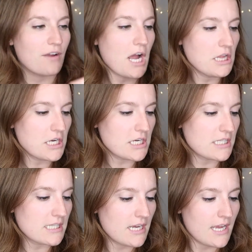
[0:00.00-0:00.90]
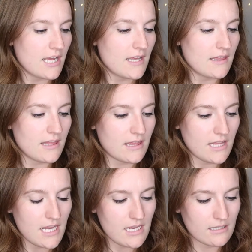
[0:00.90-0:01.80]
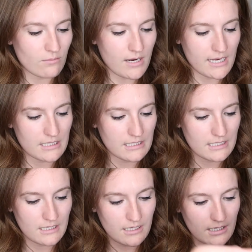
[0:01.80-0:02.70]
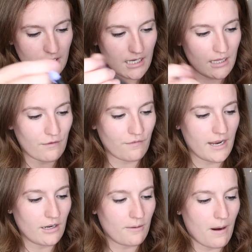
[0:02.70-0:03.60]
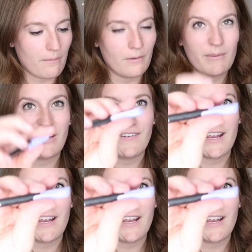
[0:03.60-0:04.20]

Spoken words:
of colors. These ones in the front are probably my